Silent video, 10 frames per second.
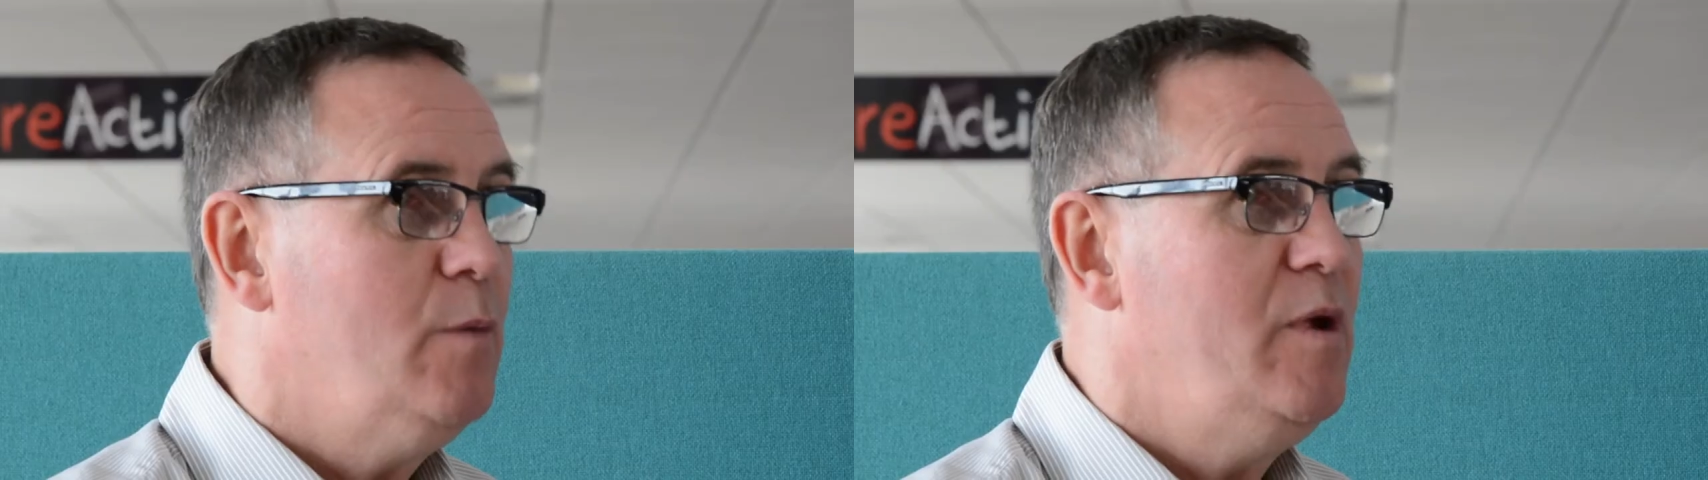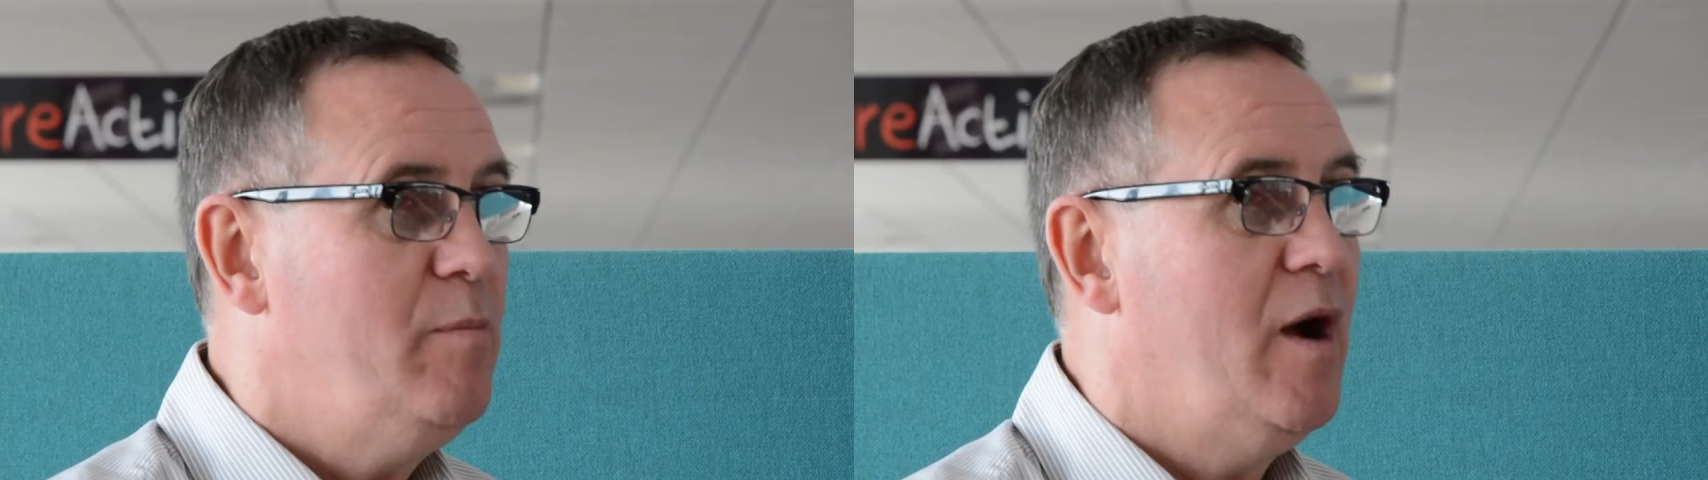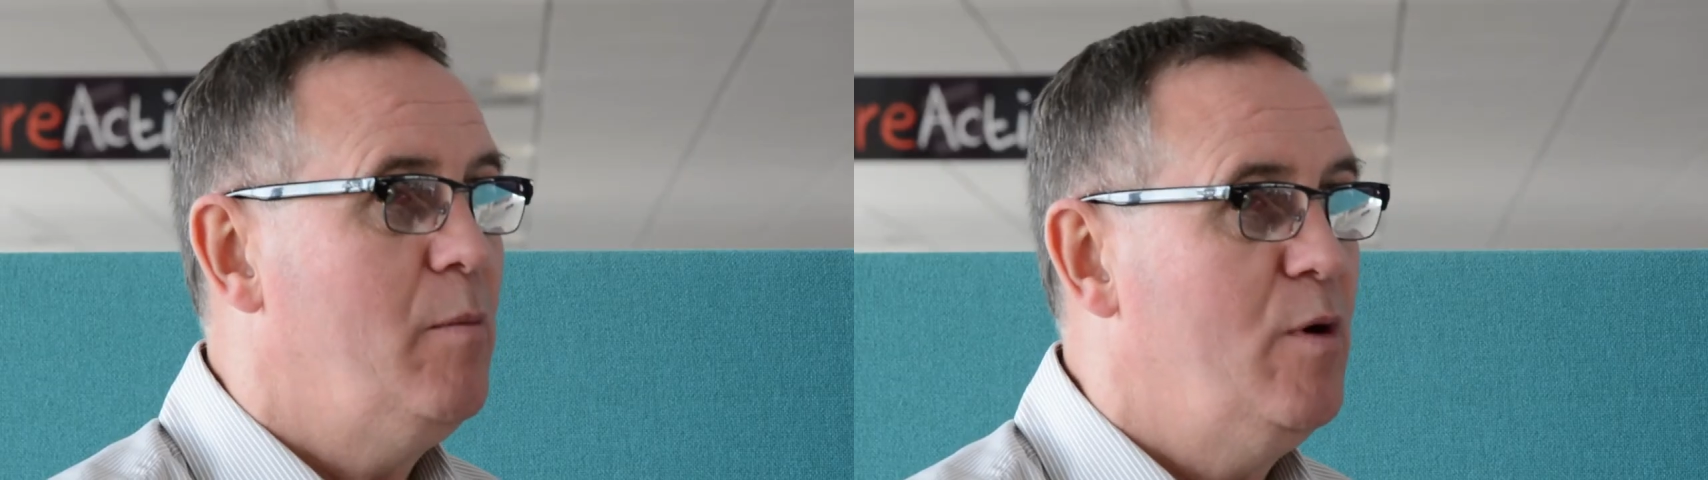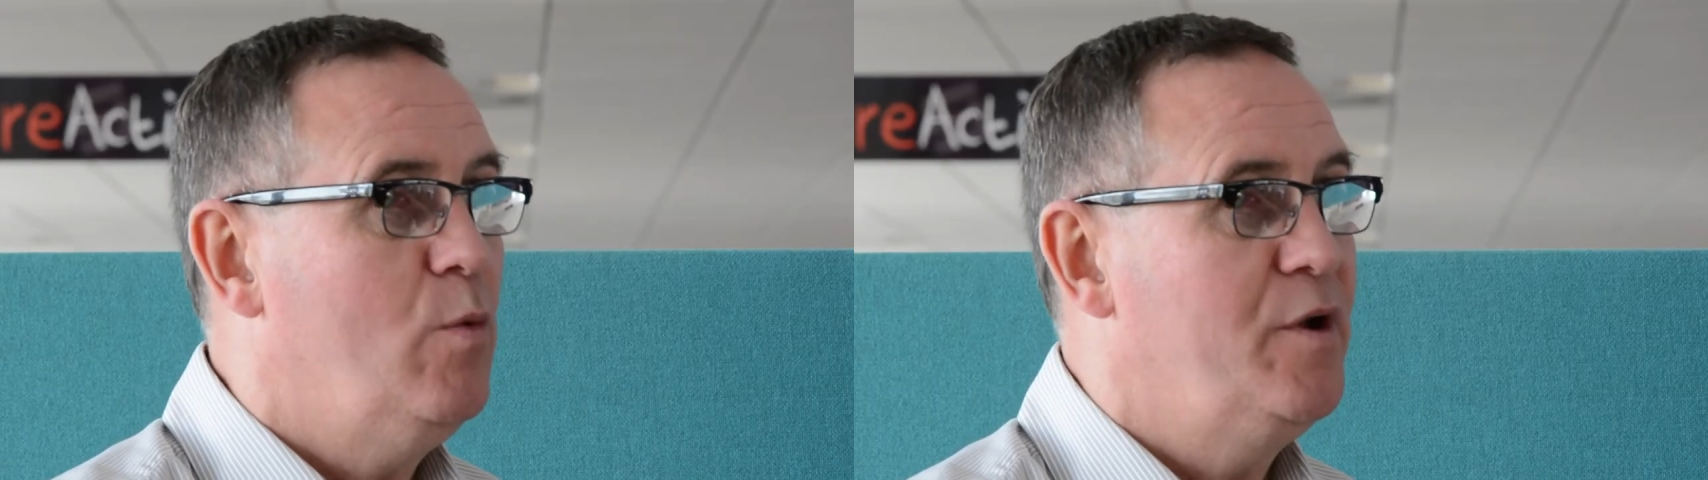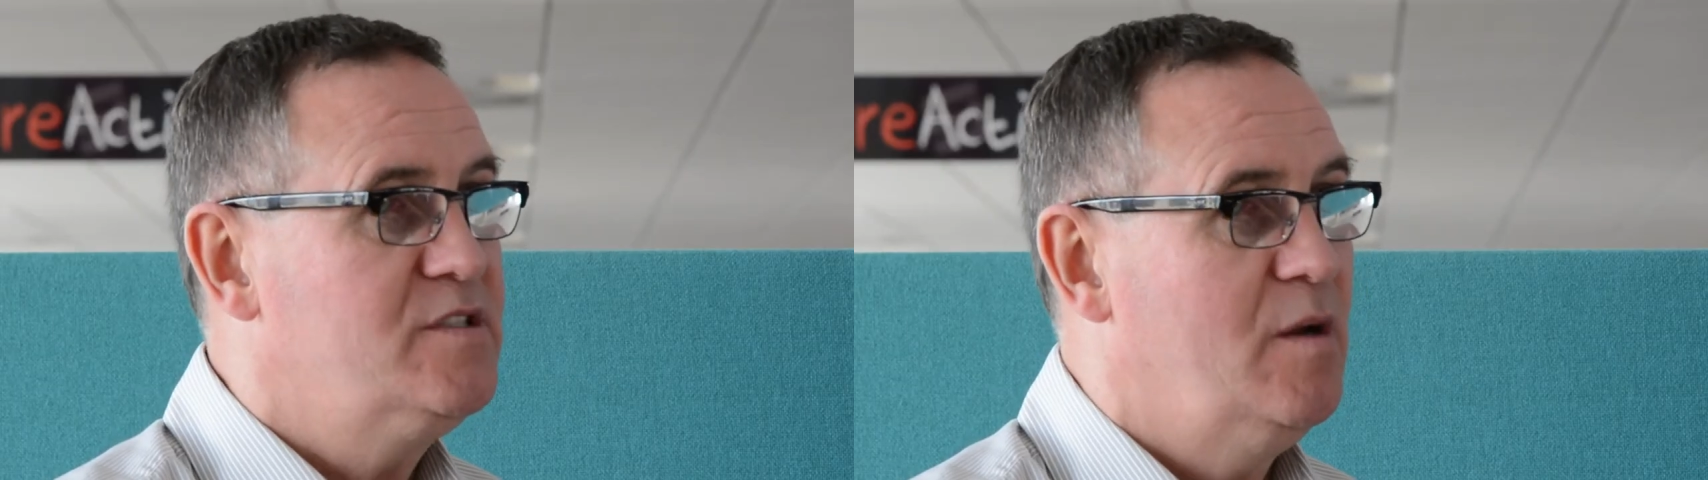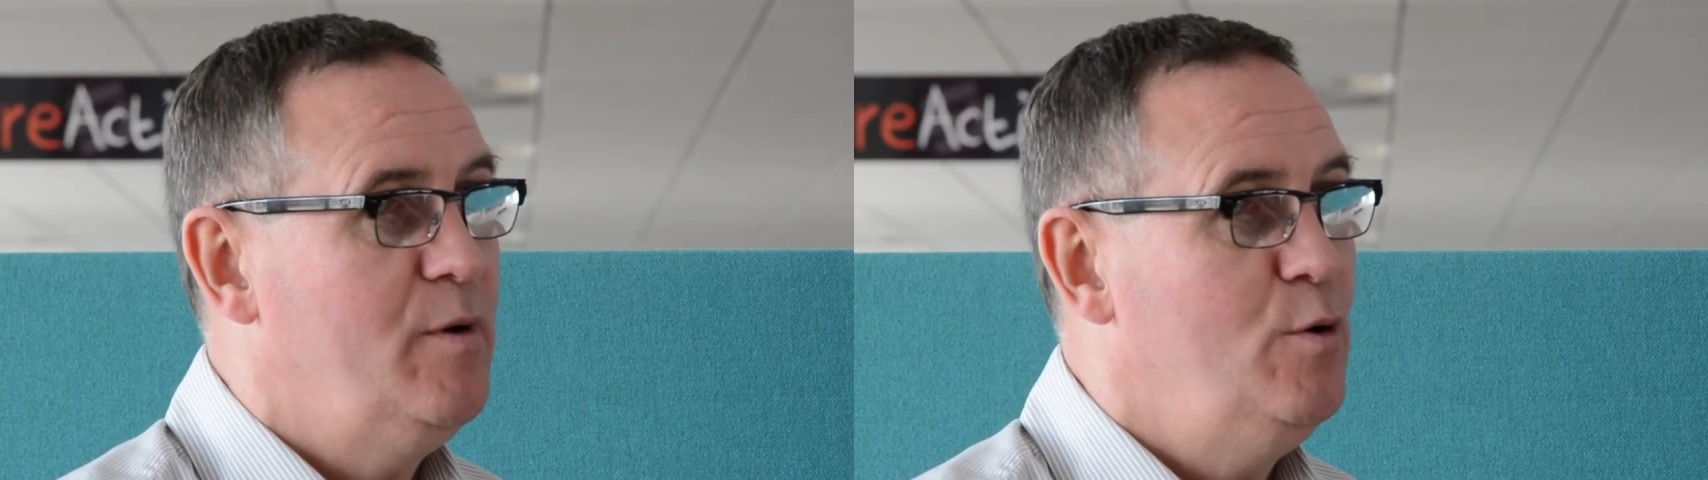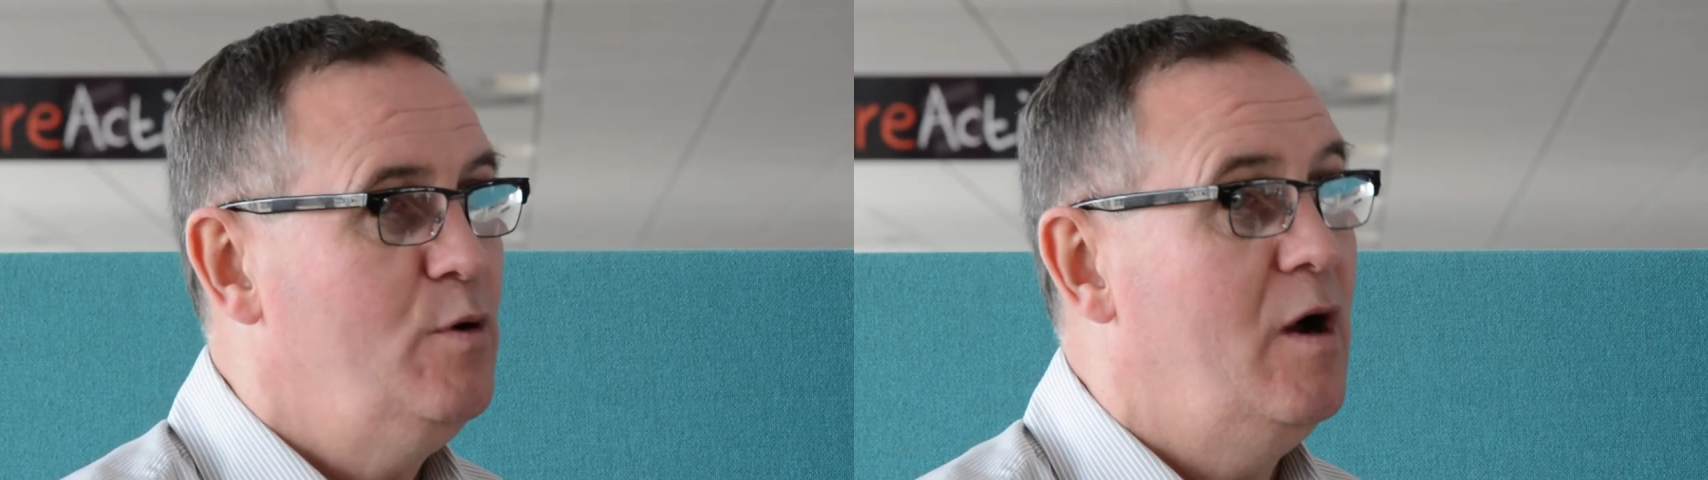a wee bit about what it's about,